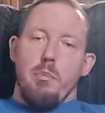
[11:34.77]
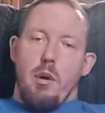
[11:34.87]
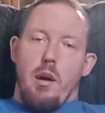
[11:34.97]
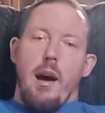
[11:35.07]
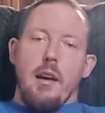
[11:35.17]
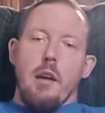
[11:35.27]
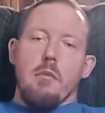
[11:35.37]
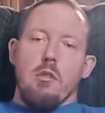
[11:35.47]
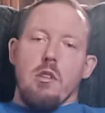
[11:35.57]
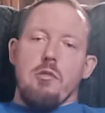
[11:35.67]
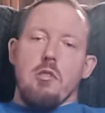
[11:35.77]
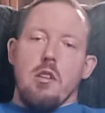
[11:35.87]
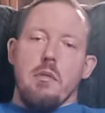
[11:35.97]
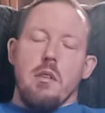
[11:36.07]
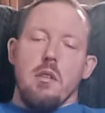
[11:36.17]
but I am going to
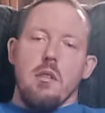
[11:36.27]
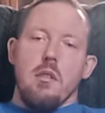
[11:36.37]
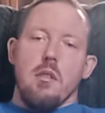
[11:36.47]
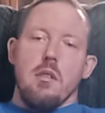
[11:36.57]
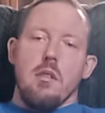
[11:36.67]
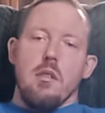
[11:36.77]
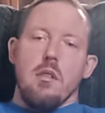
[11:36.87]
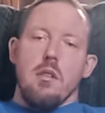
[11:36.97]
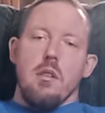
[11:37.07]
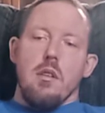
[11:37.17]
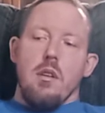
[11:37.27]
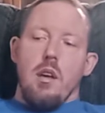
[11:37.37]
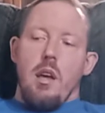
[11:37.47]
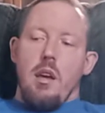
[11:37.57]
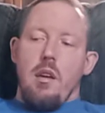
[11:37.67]
achieve it,
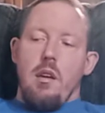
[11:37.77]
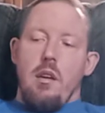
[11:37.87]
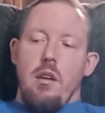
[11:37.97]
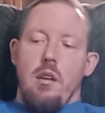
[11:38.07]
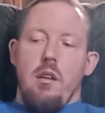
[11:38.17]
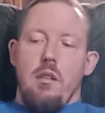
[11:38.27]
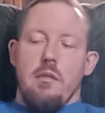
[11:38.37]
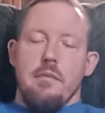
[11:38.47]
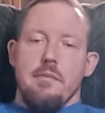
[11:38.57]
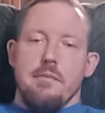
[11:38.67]
and